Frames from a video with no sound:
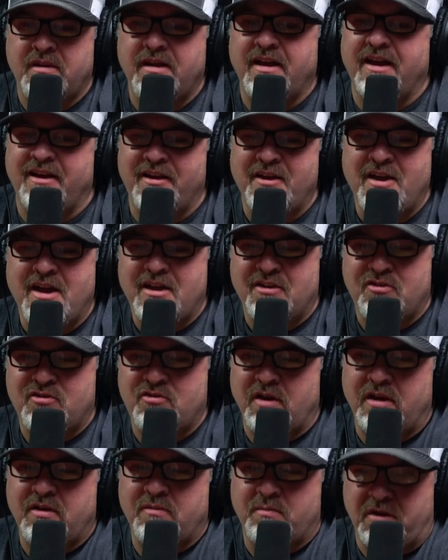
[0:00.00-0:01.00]
Yeah,
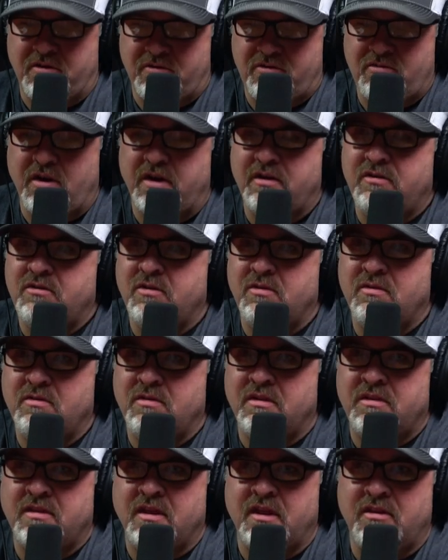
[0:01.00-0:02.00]
straight, but straight to
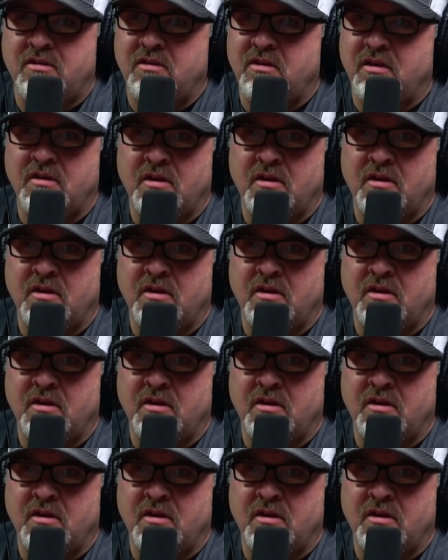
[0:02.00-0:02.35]
the thing. You, no,